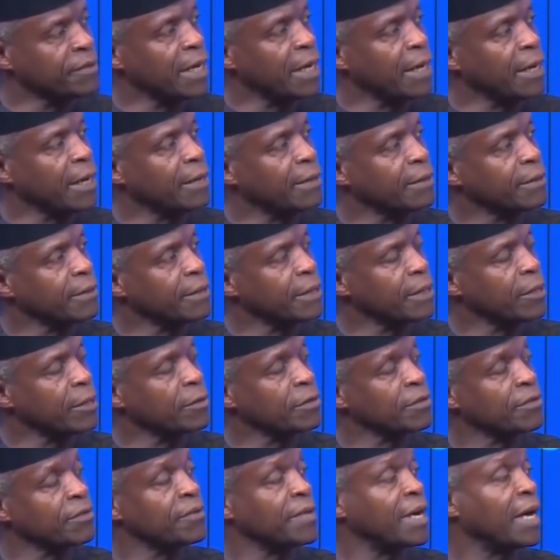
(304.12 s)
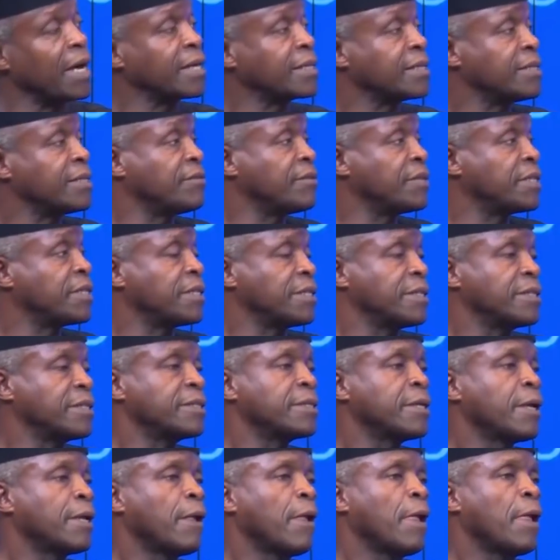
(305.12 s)
their
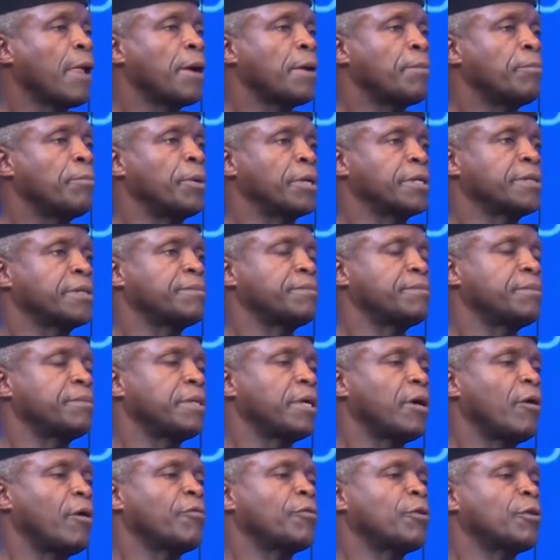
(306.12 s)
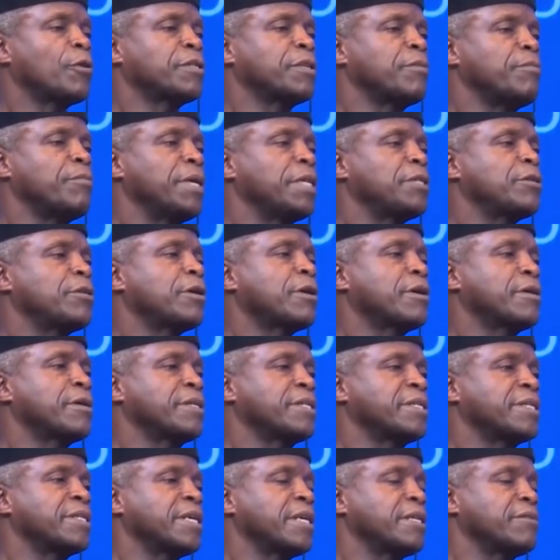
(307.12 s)
activities. But of course, the major
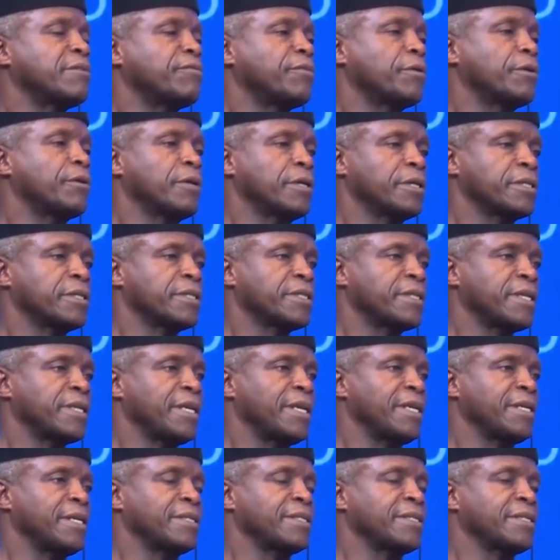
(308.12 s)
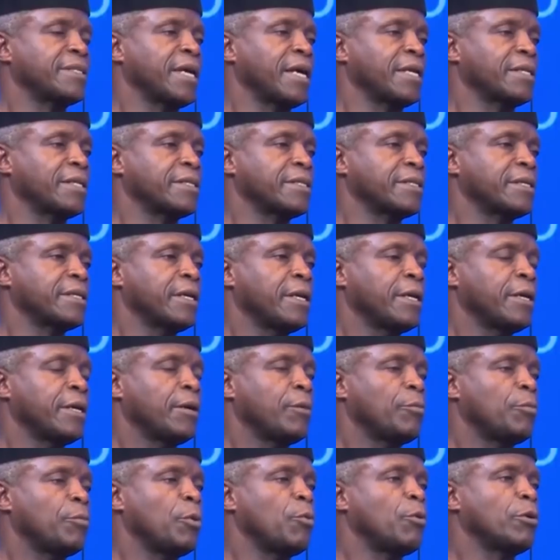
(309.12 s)
concern for us is that
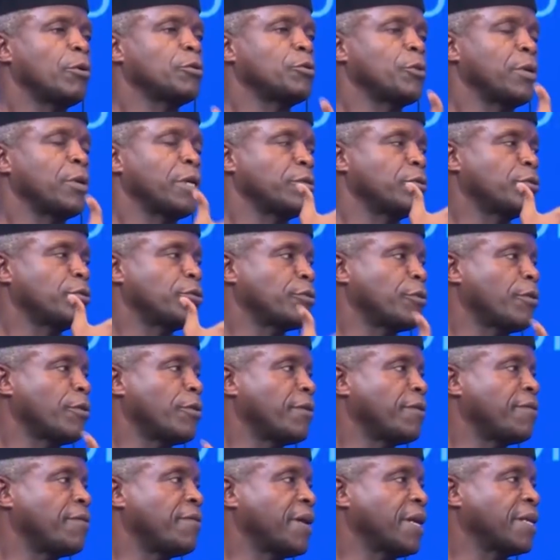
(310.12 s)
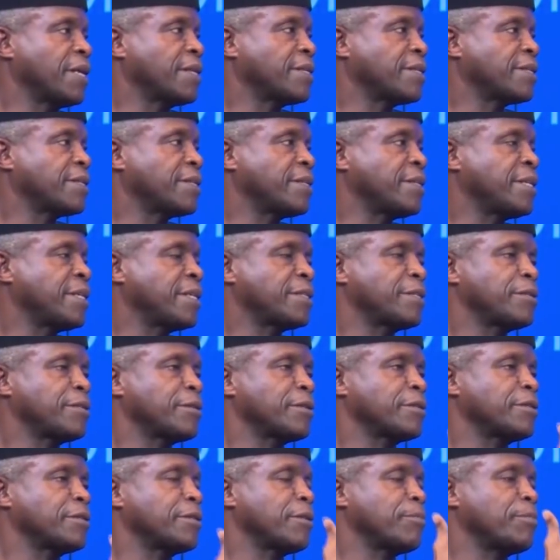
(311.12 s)
we want to ensure that this
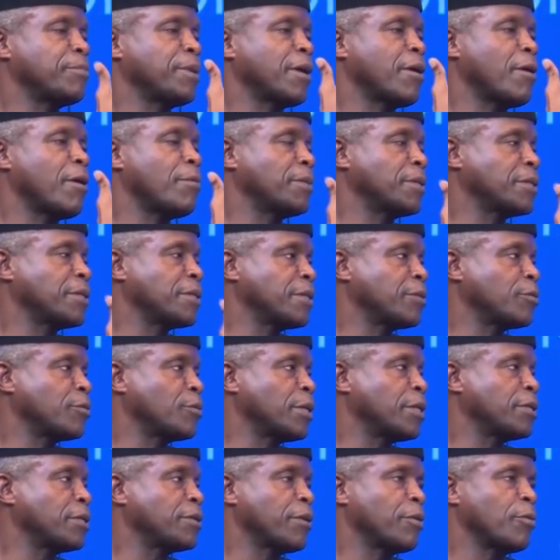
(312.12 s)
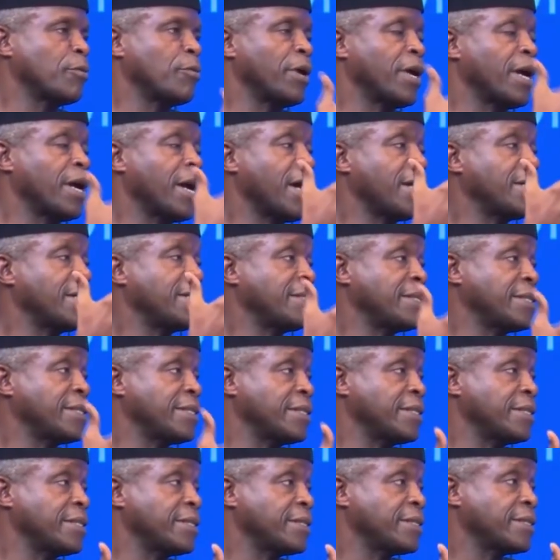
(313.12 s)
does not become a situation where
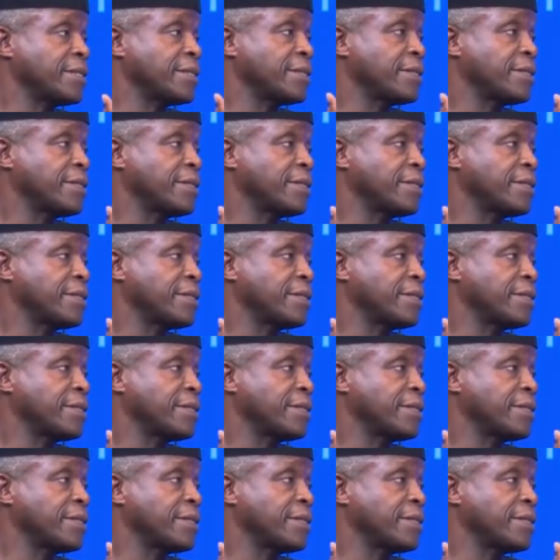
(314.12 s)
ISIS,